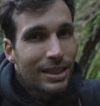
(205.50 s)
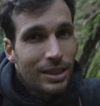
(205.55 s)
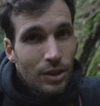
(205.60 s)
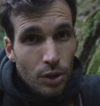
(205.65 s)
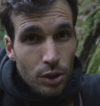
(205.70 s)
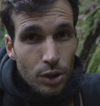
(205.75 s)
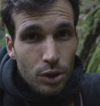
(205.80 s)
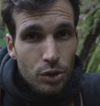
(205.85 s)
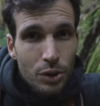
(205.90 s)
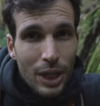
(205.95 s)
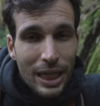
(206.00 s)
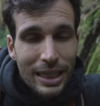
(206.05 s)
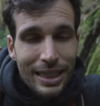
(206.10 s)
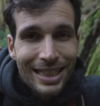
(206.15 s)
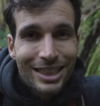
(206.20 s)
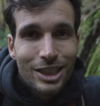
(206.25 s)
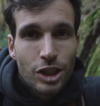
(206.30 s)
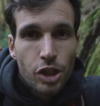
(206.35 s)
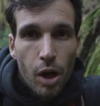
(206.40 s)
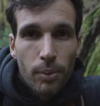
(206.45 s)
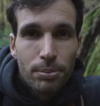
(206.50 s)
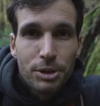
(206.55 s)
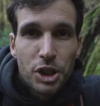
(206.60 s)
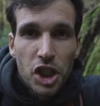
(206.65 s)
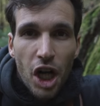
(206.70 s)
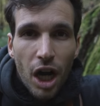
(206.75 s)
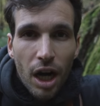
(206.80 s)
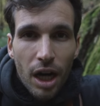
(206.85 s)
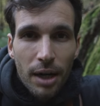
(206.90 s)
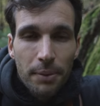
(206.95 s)
in order to get that shot
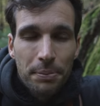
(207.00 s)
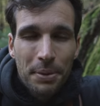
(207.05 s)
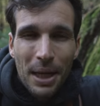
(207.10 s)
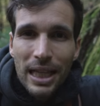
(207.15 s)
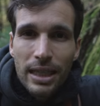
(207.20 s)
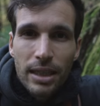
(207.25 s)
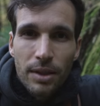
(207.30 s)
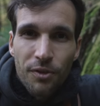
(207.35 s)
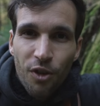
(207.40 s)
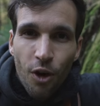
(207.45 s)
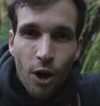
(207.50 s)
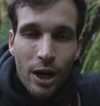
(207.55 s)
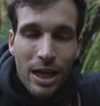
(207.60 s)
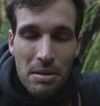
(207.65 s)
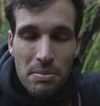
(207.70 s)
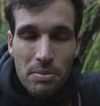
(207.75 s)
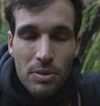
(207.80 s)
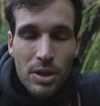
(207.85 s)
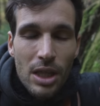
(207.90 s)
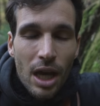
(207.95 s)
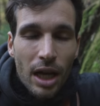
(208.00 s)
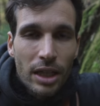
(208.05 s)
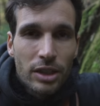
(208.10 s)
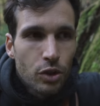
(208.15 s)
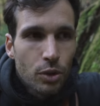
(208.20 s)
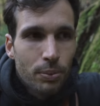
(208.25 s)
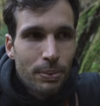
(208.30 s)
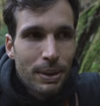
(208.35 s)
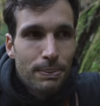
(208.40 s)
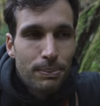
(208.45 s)
sharp and for him not
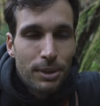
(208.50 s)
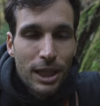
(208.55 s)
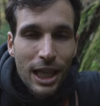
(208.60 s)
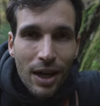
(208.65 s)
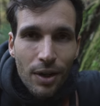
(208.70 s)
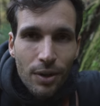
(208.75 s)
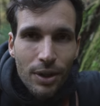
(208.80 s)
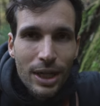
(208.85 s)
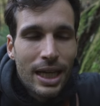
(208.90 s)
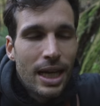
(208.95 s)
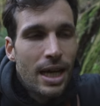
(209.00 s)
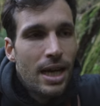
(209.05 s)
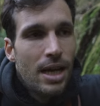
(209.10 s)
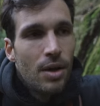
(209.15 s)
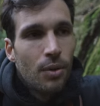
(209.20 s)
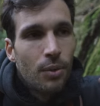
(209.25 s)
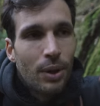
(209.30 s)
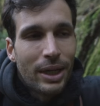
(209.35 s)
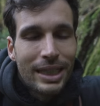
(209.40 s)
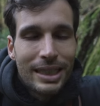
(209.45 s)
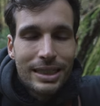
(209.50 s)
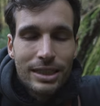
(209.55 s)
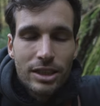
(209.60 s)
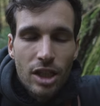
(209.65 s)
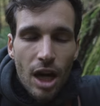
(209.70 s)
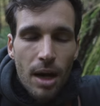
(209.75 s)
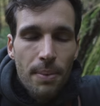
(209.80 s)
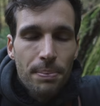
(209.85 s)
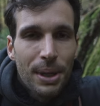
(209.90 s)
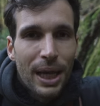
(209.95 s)
to be blurry when he's
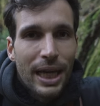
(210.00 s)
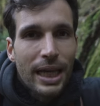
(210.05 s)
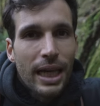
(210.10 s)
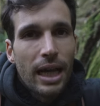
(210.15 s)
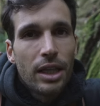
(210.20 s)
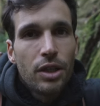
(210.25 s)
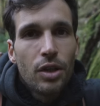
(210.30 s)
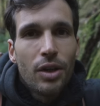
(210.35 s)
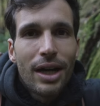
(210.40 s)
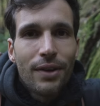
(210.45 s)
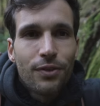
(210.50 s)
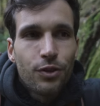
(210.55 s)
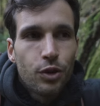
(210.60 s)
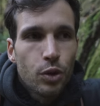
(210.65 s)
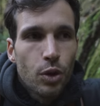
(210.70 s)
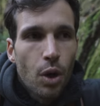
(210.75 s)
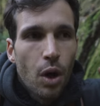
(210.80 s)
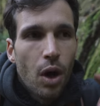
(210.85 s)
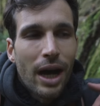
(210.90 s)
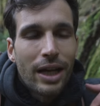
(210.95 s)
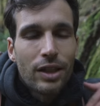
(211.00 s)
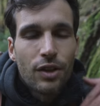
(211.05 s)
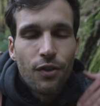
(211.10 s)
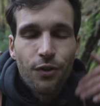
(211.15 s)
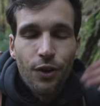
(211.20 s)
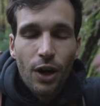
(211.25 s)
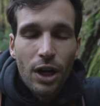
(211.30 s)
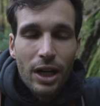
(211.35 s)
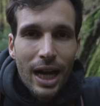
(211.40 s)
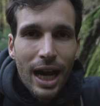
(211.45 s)
jumping, you have to go at a
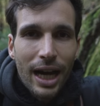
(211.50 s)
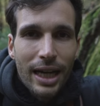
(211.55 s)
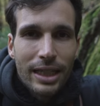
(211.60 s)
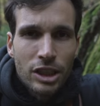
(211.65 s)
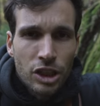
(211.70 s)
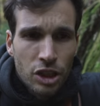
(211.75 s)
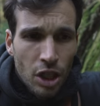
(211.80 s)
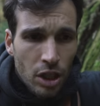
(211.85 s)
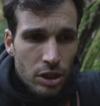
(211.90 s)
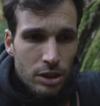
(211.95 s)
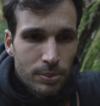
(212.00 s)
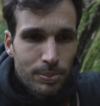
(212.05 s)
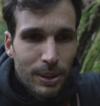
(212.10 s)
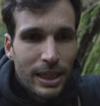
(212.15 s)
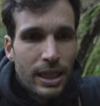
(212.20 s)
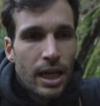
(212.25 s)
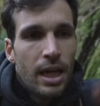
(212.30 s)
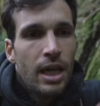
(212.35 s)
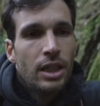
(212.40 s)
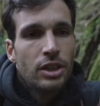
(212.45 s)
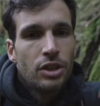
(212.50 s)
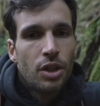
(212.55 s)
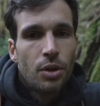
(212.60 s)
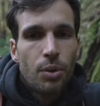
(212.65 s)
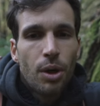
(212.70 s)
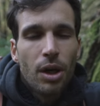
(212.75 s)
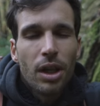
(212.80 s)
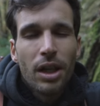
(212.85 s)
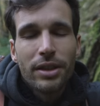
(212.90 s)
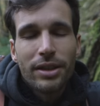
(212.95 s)
very high shutter speed. So
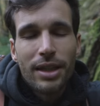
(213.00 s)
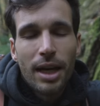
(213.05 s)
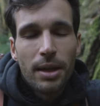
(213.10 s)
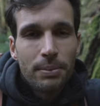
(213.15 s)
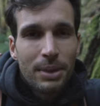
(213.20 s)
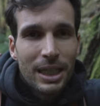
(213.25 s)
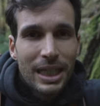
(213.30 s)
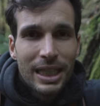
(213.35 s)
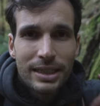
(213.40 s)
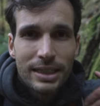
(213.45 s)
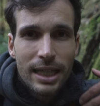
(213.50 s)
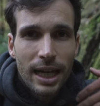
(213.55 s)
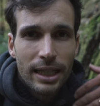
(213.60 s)
rule of thumb is